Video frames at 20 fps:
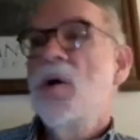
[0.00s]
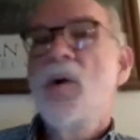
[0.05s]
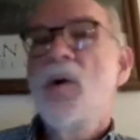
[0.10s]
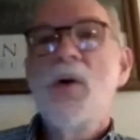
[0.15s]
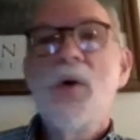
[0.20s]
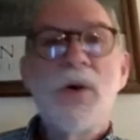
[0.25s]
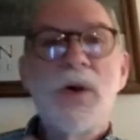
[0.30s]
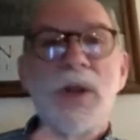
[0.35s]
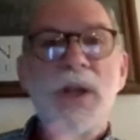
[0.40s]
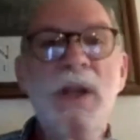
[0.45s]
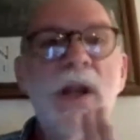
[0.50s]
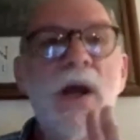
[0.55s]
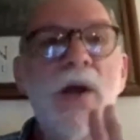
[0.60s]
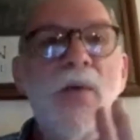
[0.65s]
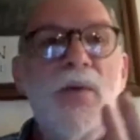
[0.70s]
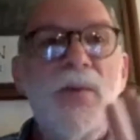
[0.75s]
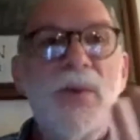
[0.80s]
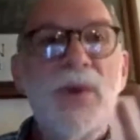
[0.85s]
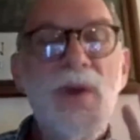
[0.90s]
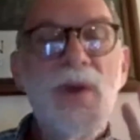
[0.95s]
Or,
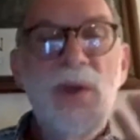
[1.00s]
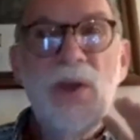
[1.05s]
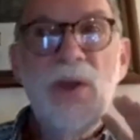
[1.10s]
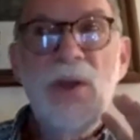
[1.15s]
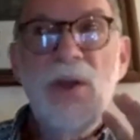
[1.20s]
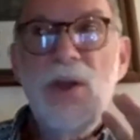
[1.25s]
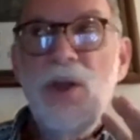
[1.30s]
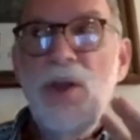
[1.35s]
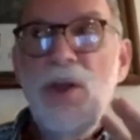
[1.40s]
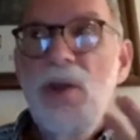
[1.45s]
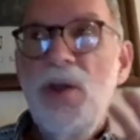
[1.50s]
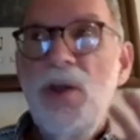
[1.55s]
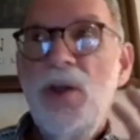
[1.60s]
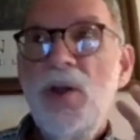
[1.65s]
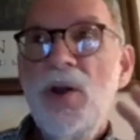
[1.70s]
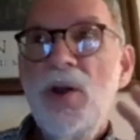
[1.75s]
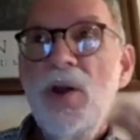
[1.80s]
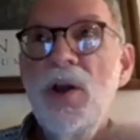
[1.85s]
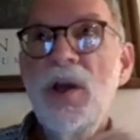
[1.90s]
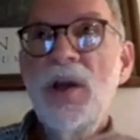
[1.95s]

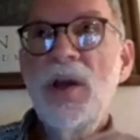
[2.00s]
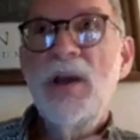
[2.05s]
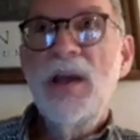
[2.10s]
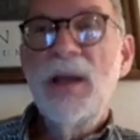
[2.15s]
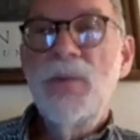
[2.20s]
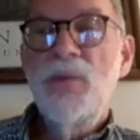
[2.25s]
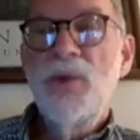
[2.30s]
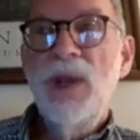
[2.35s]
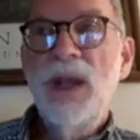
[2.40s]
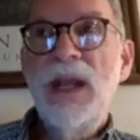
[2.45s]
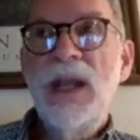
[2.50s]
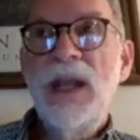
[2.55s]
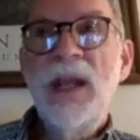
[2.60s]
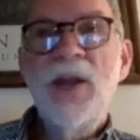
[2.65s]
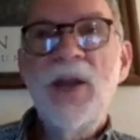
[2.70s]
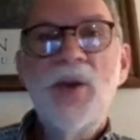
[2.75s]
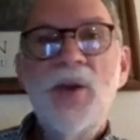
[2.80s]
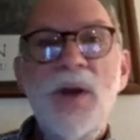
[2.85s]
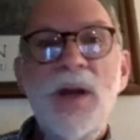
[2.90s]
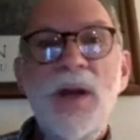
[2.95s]
you're reading
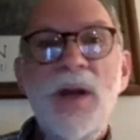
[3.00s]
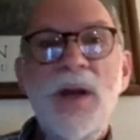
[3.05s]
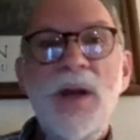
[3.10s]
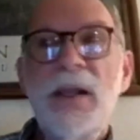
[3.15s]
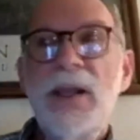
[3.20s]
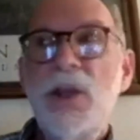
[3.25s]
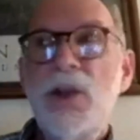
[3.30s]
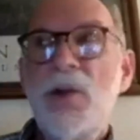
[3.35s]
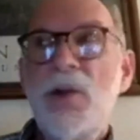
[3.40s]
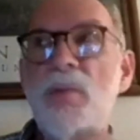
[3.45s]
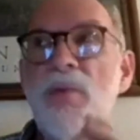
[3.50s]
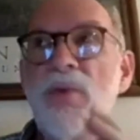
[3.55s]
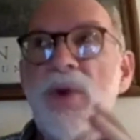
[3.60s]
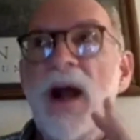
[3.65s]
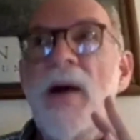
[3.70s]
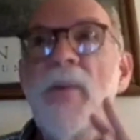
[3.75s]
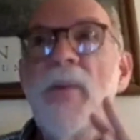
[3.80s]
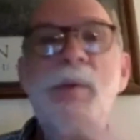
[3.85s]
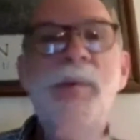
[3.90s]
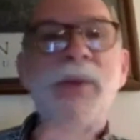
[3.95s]
it critically, you're
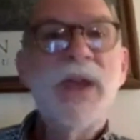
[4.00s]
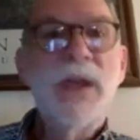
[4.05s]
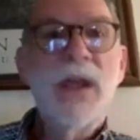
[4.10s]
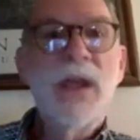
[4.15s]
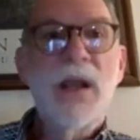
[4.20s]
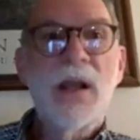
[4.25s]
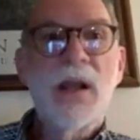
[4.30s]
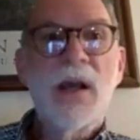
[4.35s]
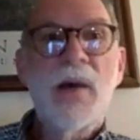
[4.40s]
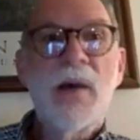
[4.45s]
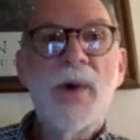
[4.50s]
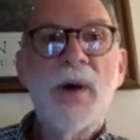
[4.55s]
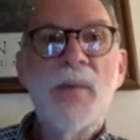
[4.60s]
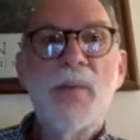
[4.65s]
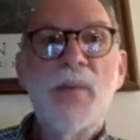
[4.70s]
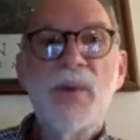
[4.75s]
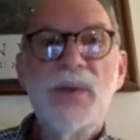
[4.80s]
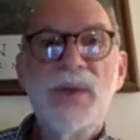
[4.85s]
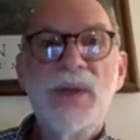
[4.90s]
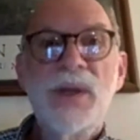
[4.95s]
probably going to come
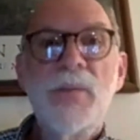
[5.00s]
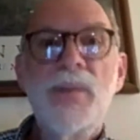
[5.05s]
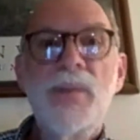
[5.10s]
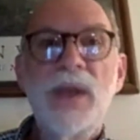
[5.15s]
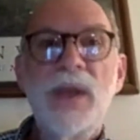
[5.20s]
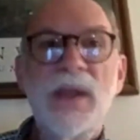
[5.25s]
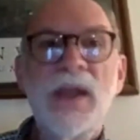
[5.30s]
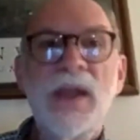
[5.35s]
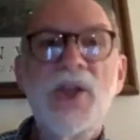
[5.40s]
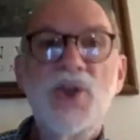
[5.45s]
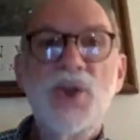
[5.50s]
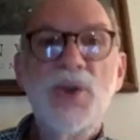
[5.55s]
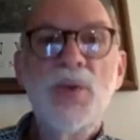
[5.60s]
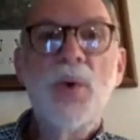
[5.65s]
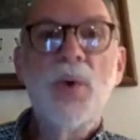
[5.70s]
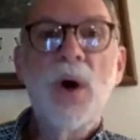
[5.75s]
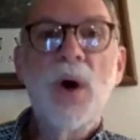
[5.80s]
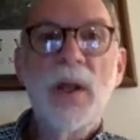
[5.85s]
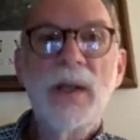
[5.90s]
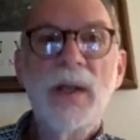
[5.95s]
up with something that
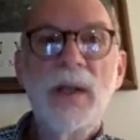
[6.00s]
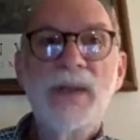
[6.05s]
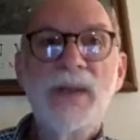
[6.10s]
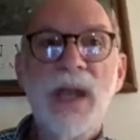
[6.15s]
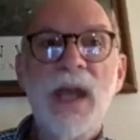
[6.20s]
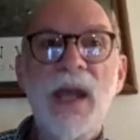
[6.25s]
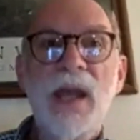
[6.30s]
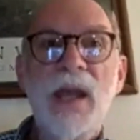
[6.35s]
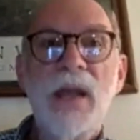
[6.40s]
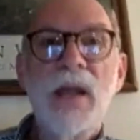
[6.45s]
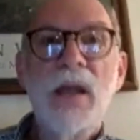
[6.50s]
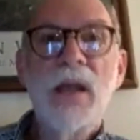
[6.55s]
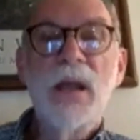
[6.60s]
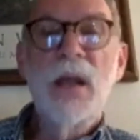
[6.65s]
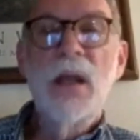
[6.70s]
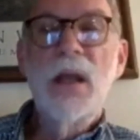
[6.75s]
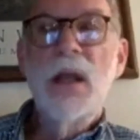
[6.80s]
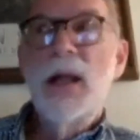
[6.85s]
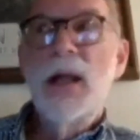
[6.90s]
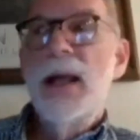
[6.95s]
you want to say.
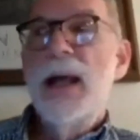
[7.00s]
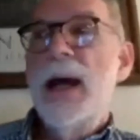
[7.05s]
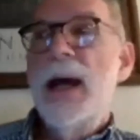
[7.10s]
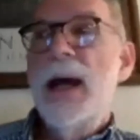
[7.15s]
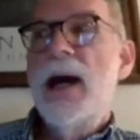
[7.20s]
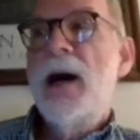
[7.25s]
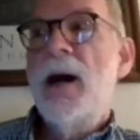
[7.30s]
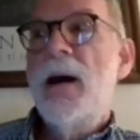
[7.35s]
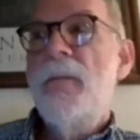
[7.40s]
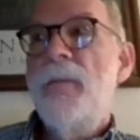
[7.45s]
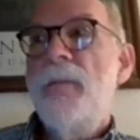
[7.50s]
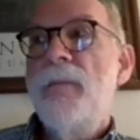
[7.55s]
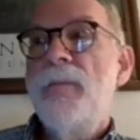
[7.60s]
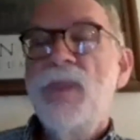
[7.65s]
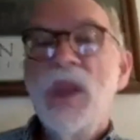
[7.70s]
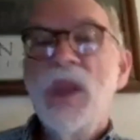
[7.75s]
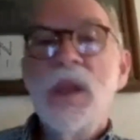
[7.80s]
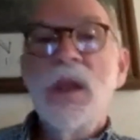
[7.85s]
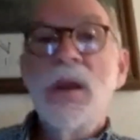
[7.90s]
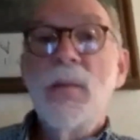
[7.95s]

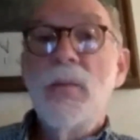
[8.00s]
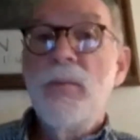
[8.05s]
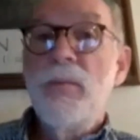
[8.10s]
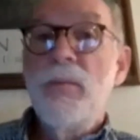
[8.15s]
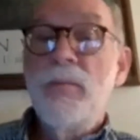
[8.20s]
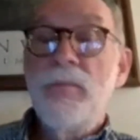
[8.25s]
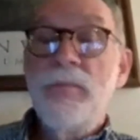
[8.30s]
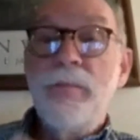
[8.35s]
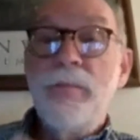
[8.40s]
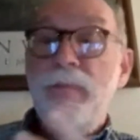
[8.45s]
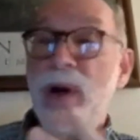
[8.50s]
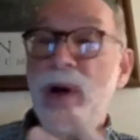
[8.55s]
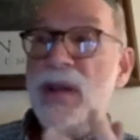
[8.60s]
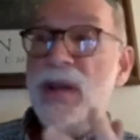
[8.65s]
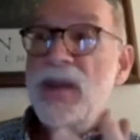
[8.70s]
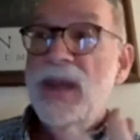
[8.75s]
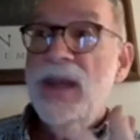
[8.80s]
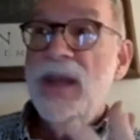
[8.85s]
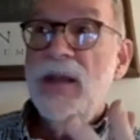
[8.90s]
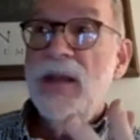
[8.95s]

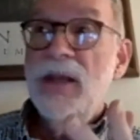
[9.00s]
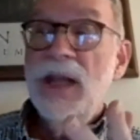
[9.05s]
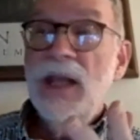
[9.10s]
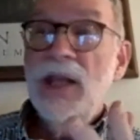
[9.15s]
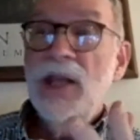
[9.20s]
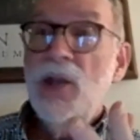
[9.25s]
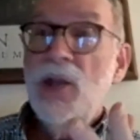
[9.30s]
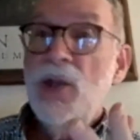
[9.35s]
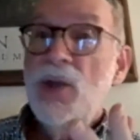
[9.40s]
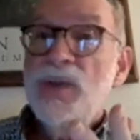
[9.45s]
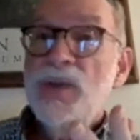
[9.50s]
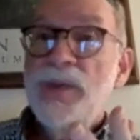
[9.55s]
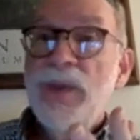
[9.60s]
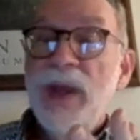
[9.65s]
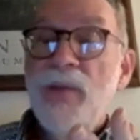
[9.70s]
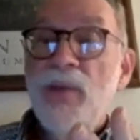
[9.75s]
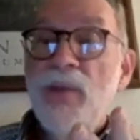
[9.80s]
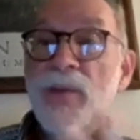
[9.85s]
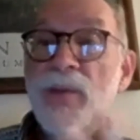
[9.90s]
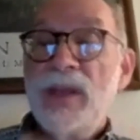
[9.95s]
But in the
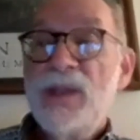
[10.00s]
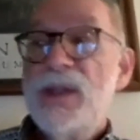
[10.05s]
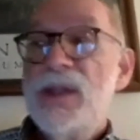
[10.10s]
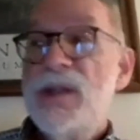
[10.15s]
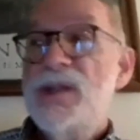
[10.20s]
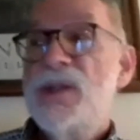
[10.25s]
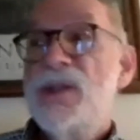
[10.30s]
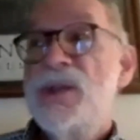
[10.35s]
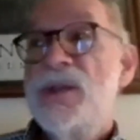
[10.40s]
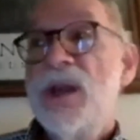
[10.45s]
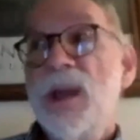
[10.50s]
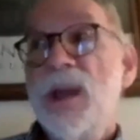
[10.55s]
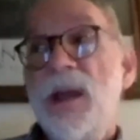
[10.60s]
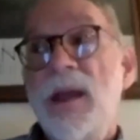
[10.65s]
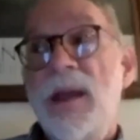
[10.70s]
newspaper business,